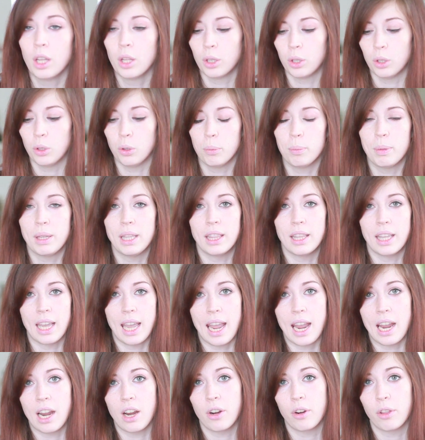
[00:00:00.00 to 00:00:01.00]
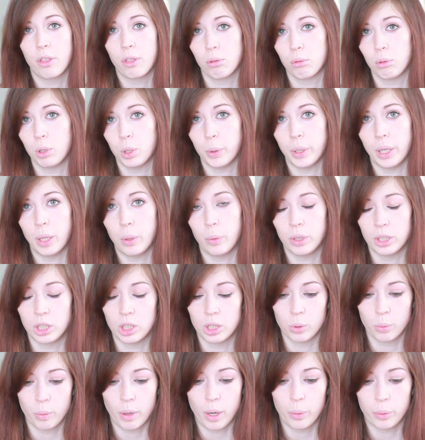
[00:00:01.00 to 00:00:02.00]
looping the hair through it, which
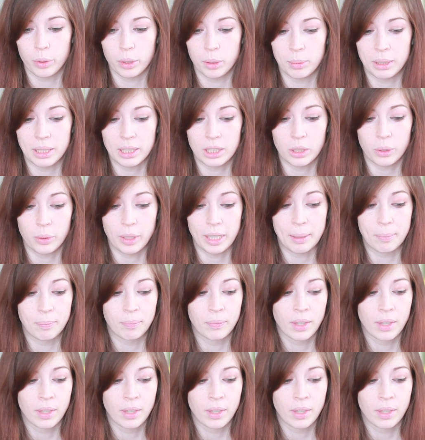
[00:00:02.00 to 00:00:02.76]
is what we'll be doing.